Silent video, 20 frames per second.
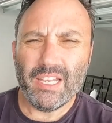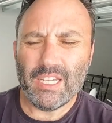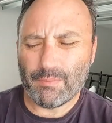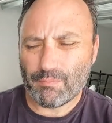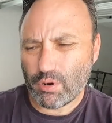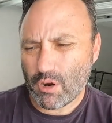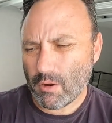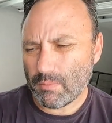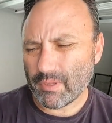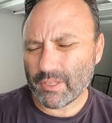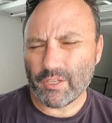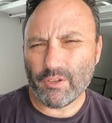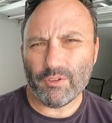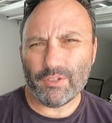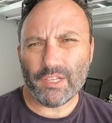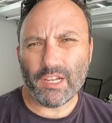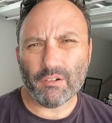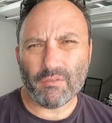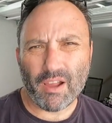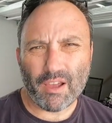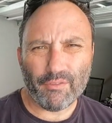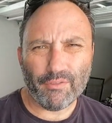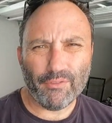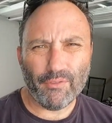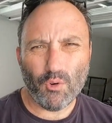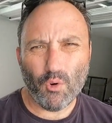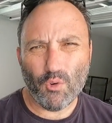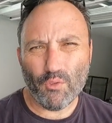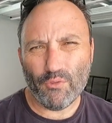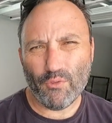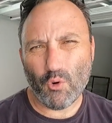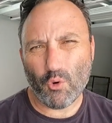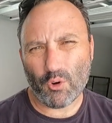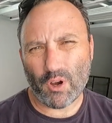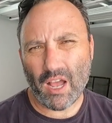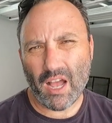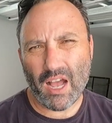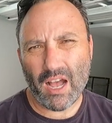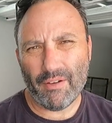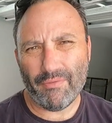is probably using around four, four
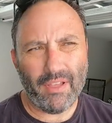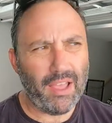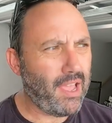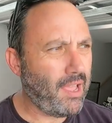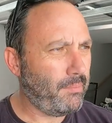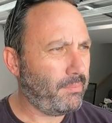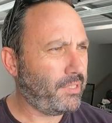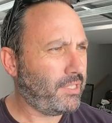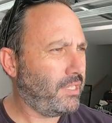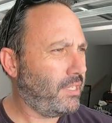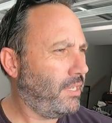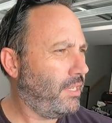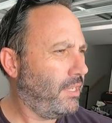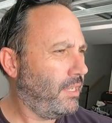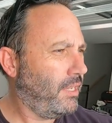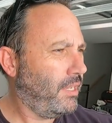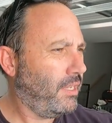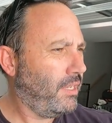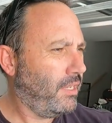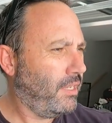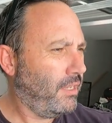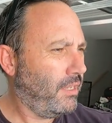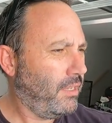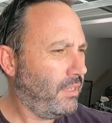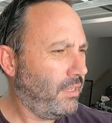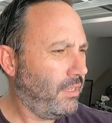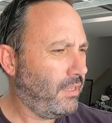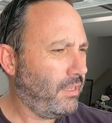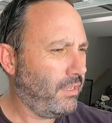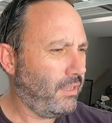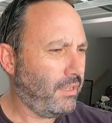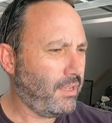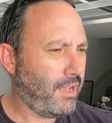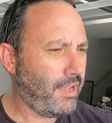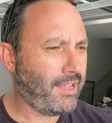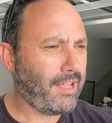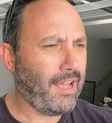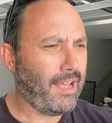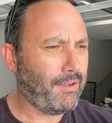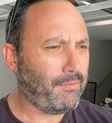and a half amps.
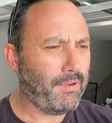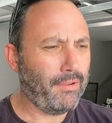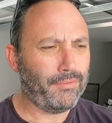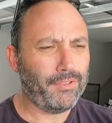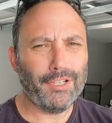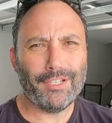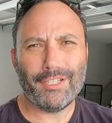Okay, we've